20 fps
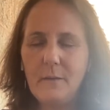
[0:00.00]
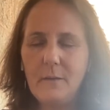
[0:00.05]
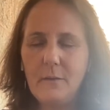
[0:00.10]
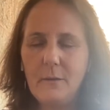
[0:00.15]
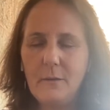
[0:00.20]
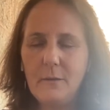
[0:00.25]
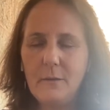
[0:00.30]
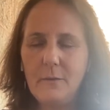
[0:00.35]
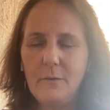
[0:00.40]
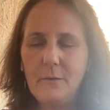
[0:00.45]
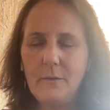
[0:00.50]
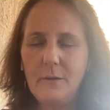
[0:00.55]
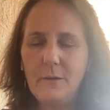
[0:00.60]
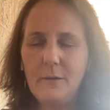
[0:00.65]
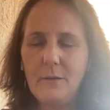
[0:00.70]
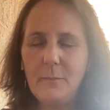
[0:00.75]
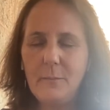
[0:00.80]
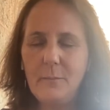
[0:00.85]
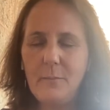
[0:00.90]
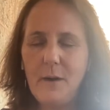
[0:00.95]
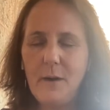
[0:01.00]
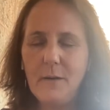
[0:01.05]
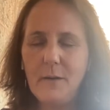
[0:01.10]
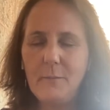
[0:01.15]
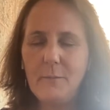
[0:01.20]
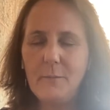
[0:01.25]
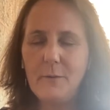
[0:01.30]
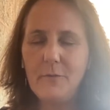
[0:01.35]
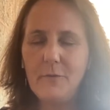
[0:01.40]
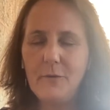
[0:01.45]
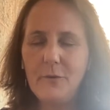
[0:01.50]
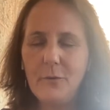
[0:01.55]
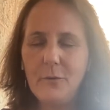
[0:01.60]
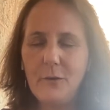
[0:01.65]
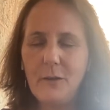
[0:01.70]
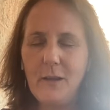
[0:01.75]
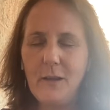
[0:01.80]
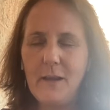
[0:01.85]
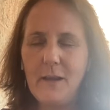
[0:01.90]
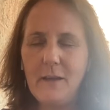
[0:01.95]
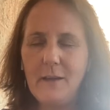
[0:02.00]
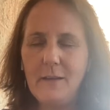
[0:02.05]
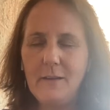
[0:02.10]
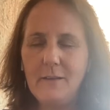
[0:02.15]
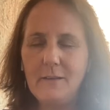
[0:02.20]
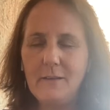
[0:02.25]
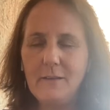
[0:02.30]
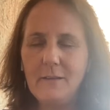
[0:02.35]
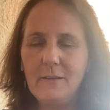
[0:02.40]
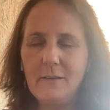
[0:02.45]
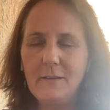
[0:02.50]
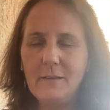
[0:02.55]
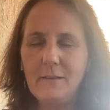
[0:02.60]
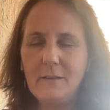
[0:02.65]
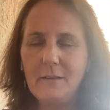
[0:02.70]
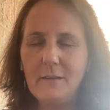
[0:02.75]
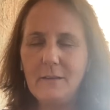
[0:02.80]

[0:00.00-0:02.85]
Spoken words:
Really feel the bottom of your legs